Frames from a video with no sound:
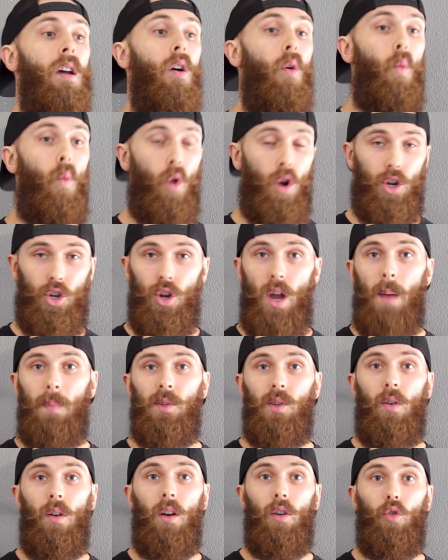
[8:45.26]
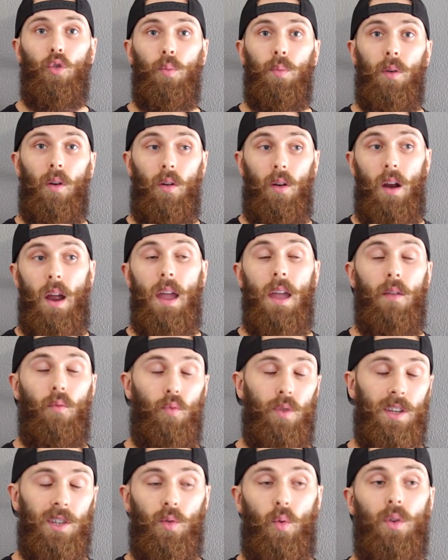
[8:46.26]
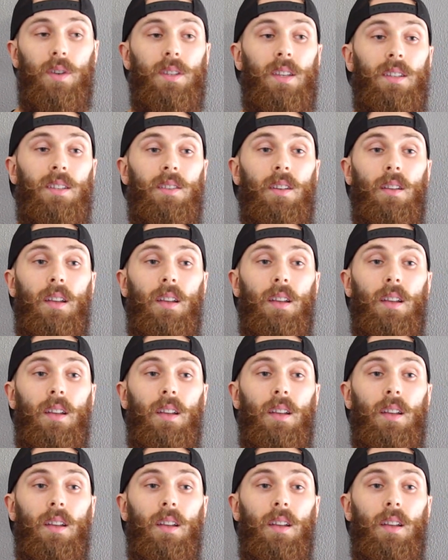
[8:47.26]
Workshops are a resource that's